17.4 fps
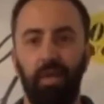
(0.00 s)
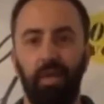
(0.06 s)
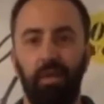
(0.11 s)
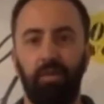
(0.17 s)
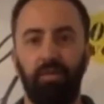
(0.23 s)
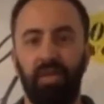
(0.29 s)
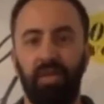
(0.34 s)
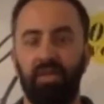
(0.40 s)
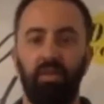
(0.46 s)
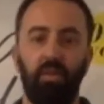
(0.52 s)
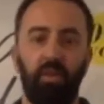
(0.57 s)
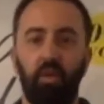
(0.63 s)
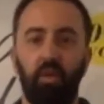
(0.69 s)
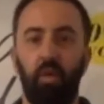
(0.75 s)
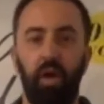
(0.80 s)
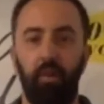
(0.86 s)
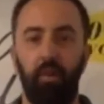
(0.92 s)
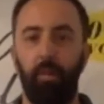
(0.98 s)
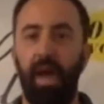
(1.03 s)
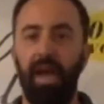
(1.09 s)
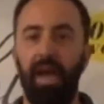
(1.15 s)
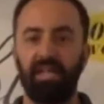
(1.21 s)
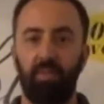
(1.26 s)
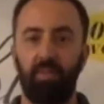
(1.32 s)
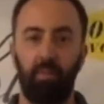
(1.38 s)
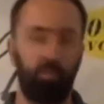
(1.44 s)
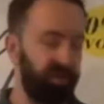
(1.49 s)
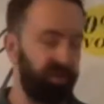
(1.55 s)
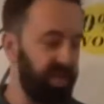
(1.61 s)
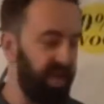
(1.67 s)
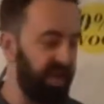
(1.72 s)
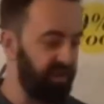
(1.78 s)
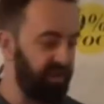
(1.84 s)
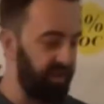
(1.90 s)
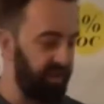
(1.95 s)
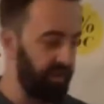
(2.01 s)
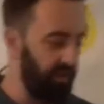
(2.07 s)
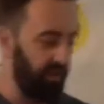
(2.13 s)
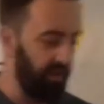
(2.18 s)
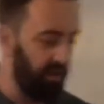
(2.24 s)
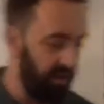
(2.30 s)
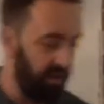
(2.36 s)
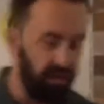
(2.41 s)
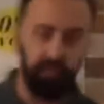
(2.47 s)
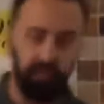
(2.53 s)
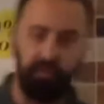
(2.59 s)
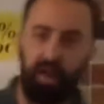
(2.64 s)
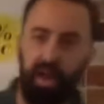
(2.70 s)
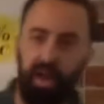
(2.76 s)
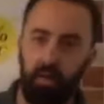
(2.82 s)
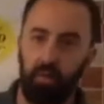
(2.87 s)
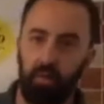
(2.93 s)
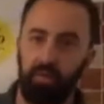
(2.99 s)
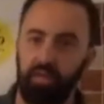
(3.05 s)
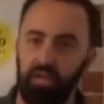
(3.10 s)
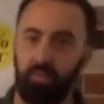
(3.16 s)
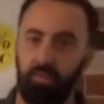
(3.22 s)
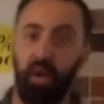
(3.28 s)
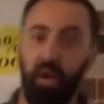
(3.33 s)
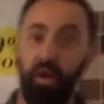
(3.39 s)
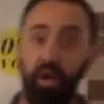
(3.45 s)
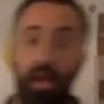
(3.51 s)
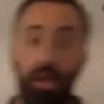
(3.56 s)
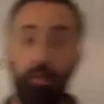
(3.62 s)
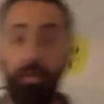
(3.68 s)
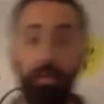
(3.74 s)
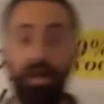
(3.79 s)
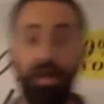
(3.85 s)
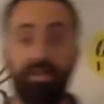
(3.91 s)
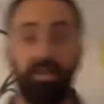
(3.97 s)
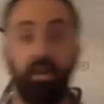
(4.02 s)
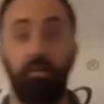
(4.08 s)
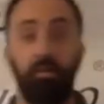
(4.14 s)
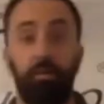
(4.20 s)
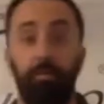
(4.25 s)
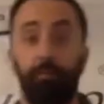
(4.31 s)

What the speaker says: doesn't require maximum protection, you're fine with just part A by itself.